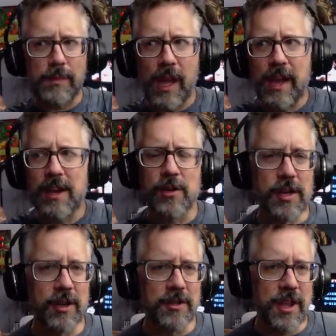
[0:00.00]
And
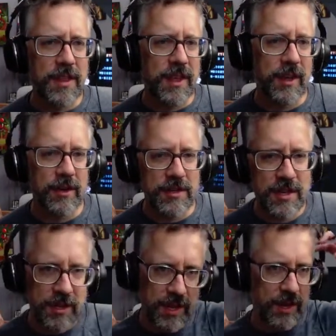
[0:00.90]
here's the thing. Here's
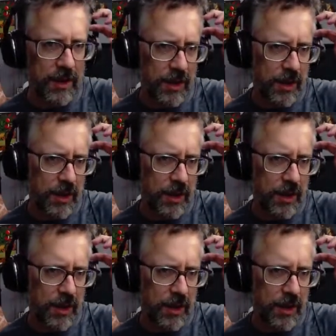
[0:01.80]
the thing